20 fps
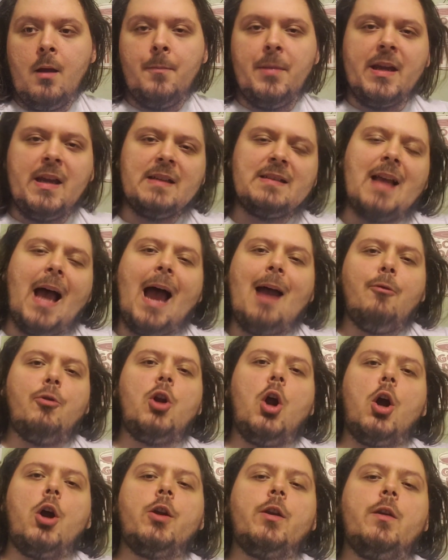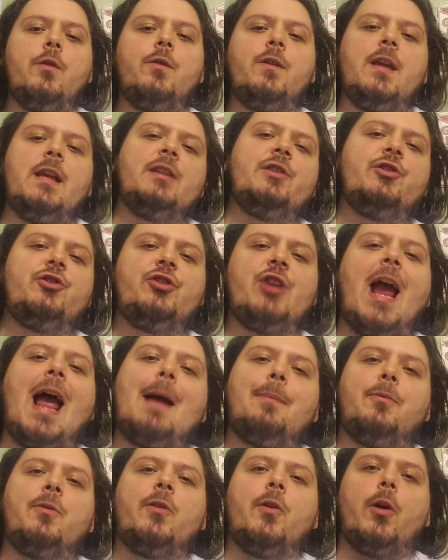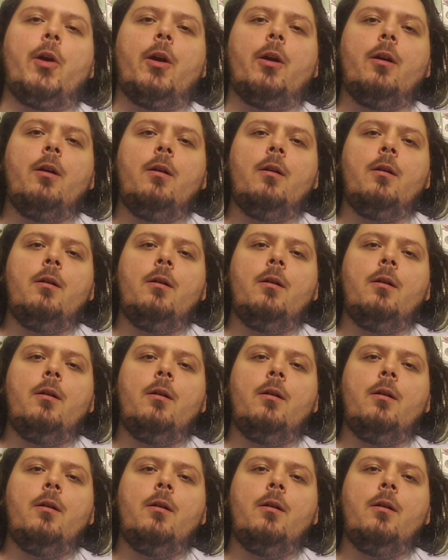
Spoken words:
Because I would argue this chapter